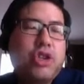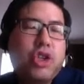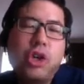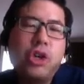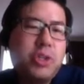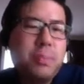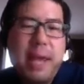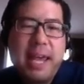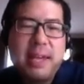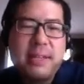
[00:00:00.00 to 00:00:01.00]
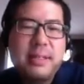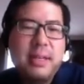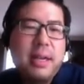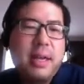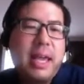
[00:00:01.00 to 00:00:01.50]
church-based
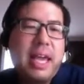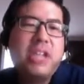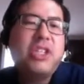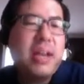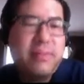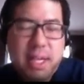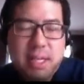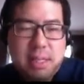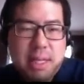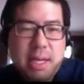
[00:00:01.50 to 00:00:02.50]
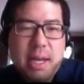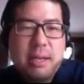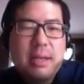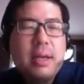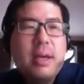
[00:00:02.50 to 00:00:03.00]
HIV clinic,